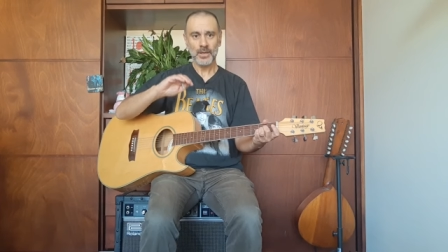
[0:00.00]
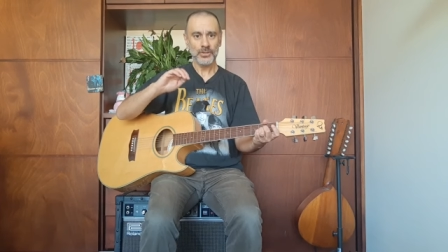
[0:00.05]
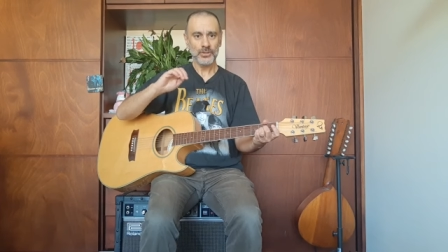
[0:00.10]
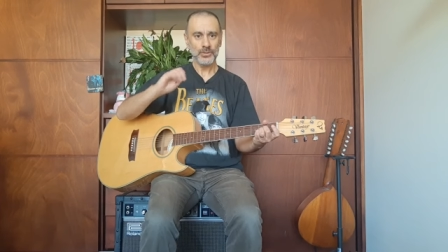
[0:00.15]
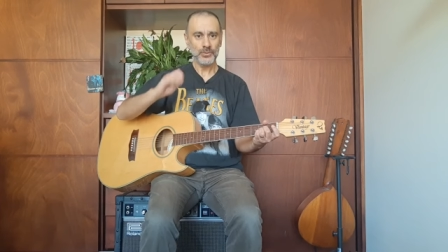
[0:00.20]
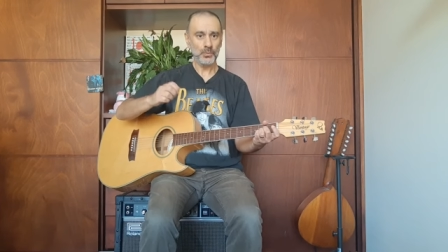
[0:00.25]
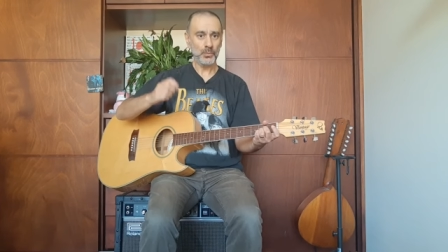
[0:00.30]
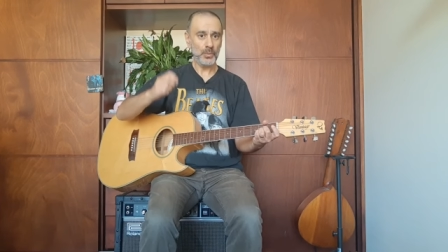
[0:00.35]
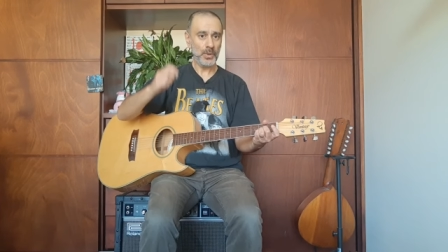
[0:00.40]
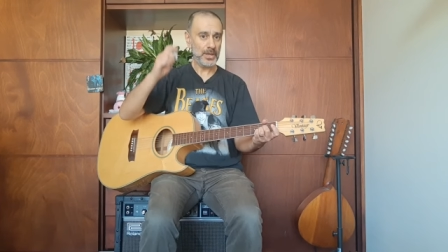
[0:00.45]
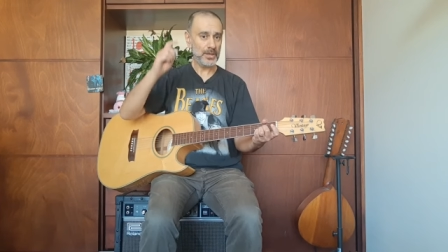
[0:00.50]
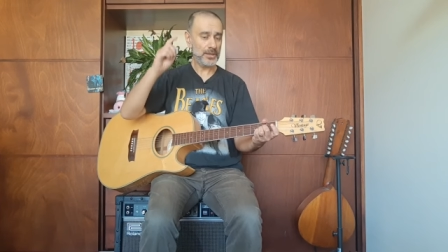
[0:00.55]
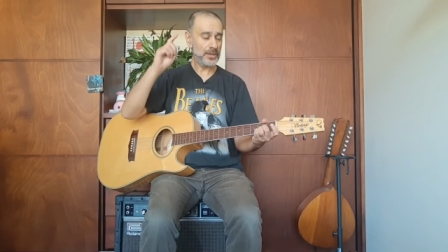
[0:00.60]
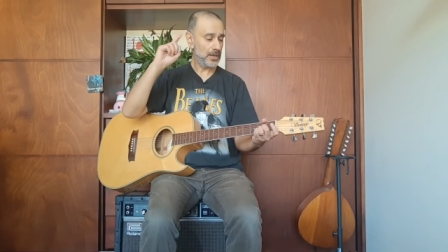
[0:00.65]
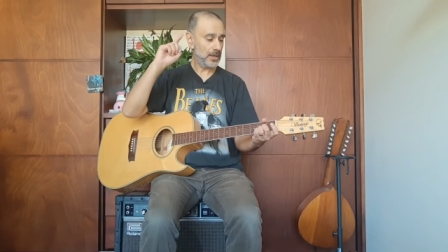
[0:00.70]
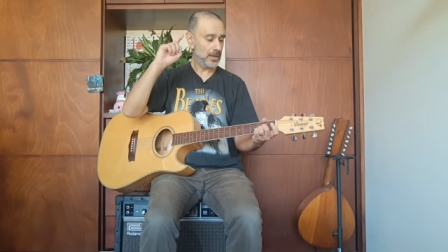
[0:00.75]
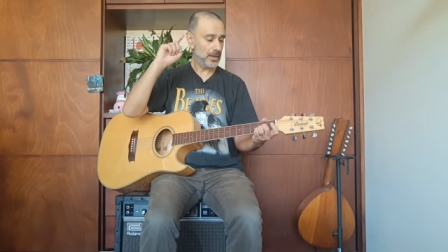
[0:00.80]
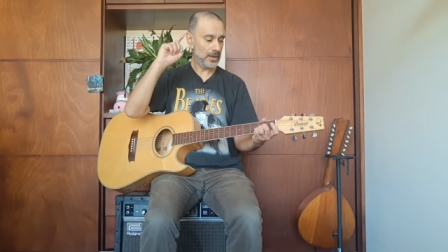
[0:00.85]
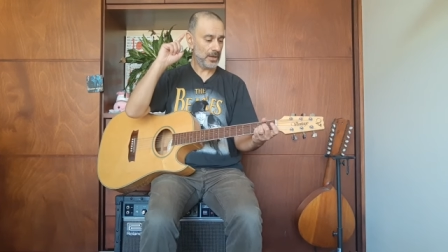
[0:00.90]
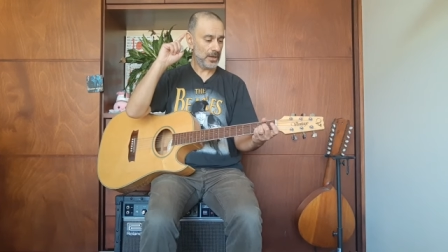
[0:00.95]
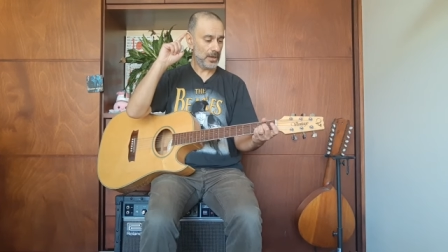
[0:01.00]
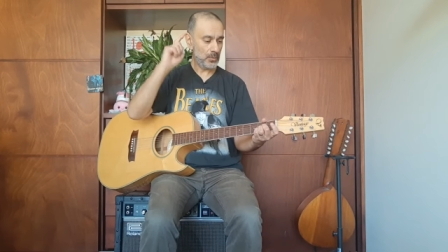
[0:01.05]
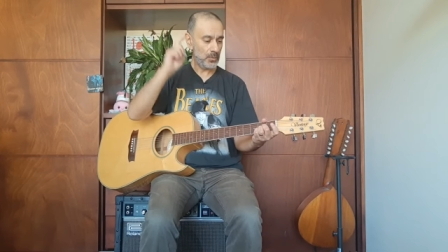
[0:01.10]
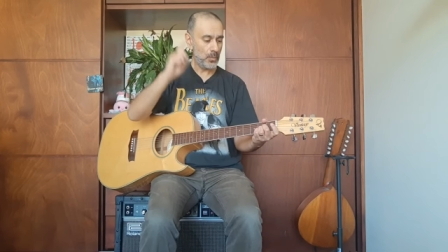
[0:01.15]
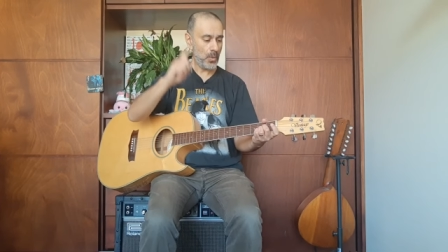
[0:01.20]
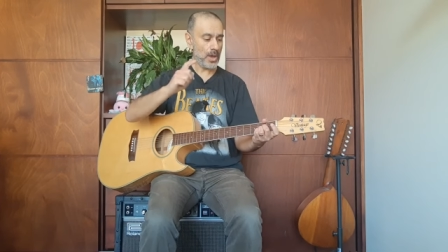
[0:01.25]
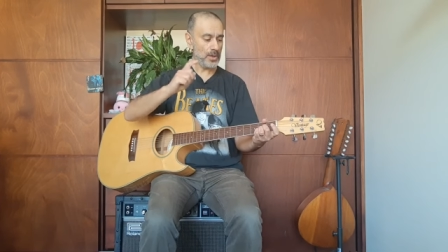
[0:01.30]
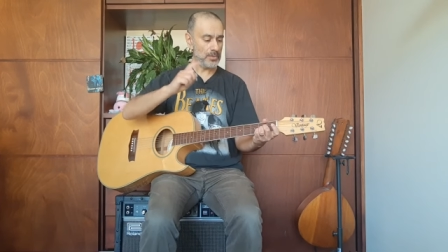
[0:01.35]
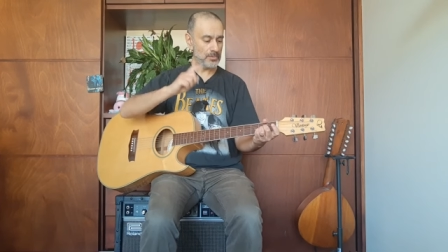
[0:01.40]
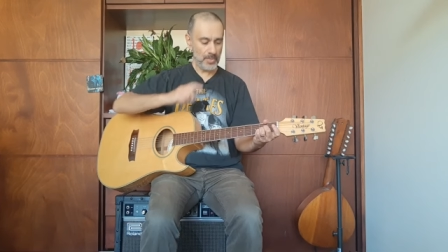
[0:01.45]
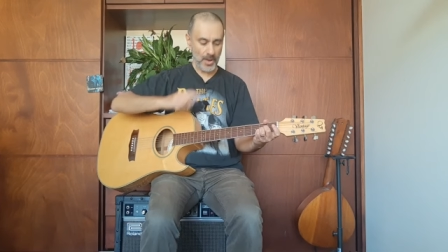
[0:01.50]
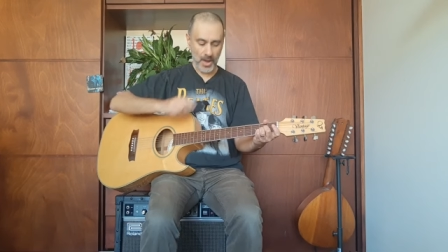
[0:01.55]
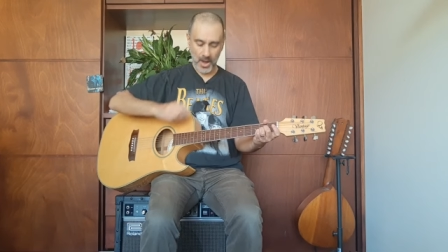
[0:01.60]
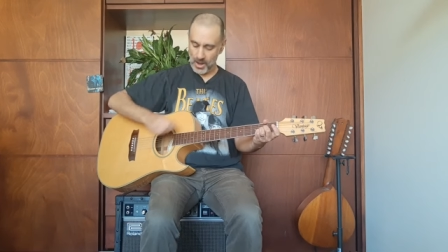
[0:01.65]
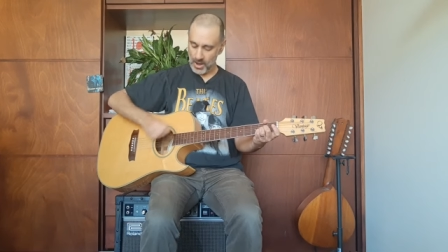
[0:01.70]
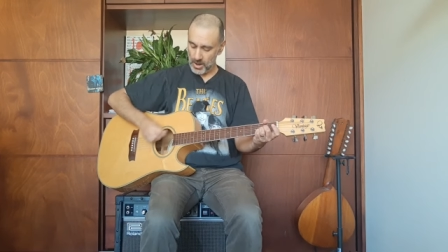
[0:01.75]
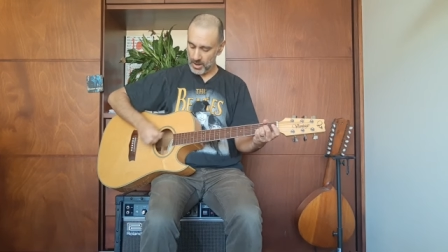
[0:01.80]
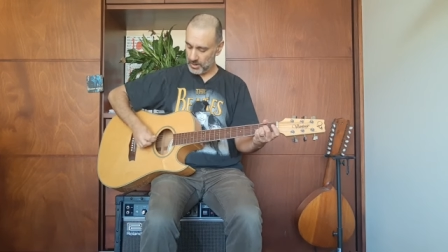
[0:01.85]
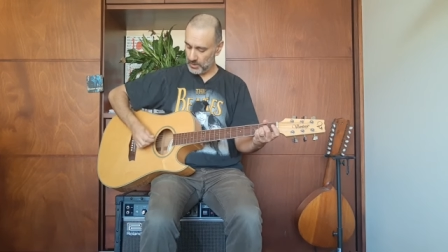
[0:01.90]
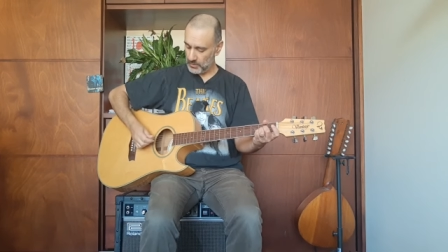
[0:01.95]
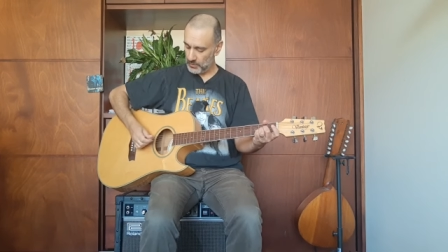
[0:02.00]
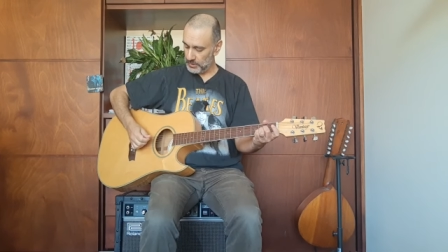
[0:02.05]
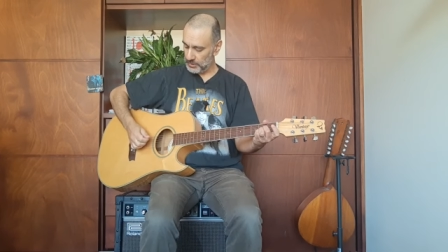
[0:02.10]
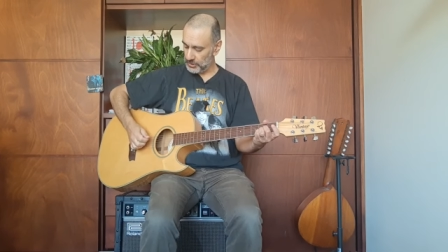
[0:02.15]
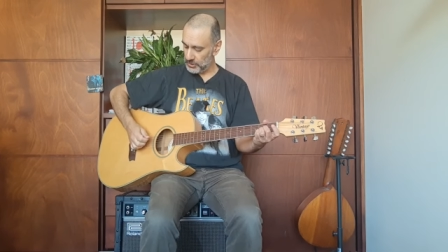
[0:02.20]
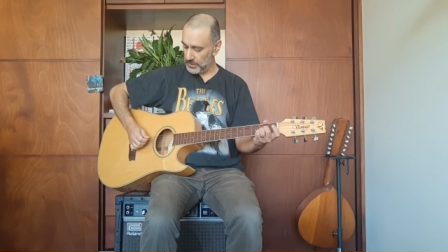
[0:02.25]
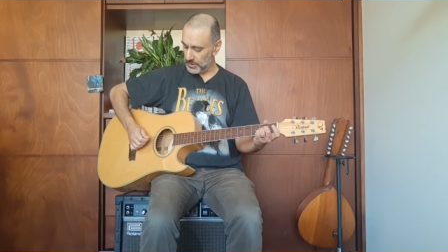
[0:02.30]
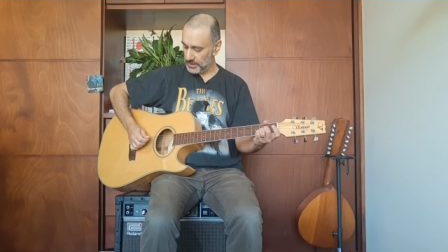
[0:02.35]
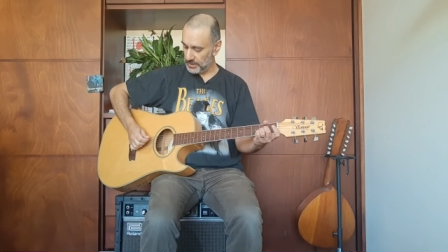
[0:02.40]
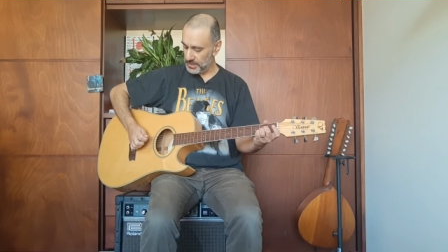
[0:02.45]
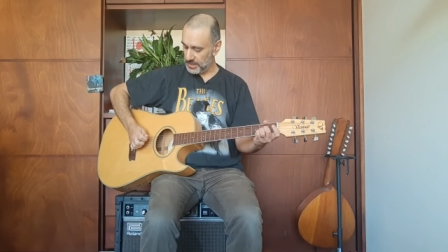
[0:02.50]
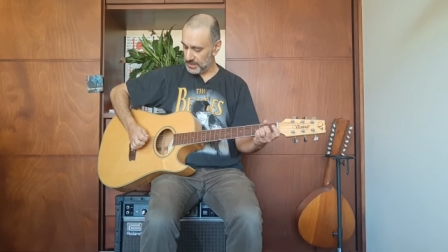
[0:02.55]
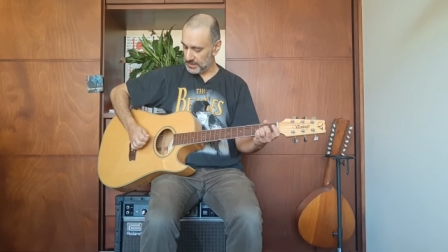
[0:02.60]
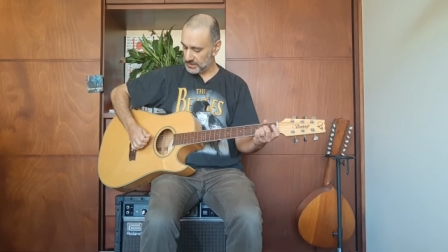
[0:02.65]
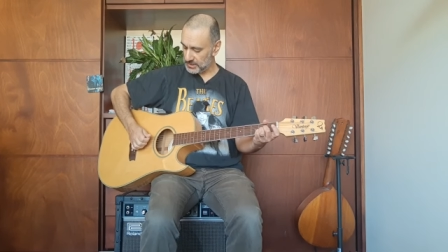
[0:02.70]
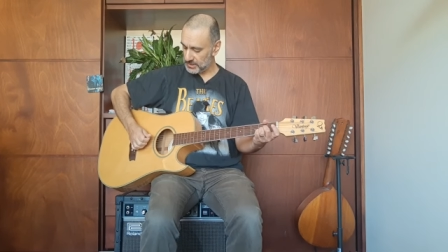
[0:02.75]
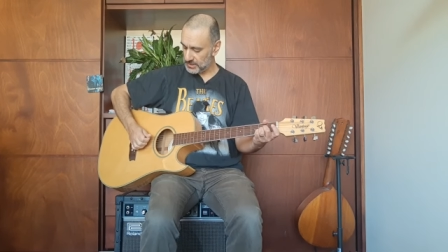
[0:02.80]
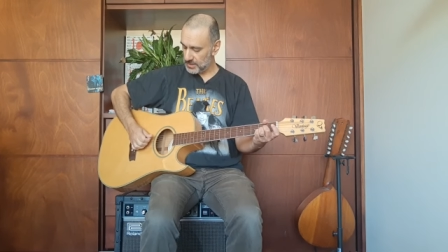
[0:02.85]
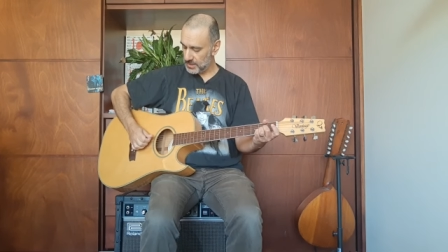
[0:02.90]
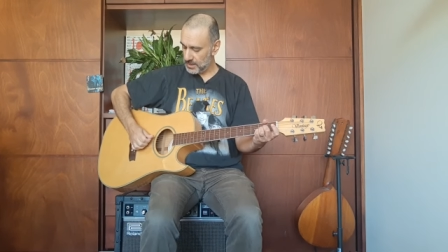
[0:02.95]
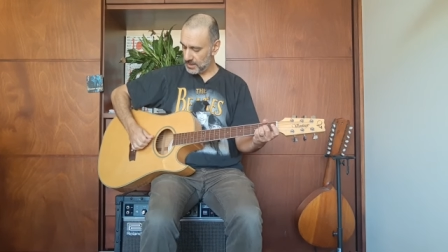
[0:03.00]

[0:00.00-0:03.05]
With one bar, we're doing this.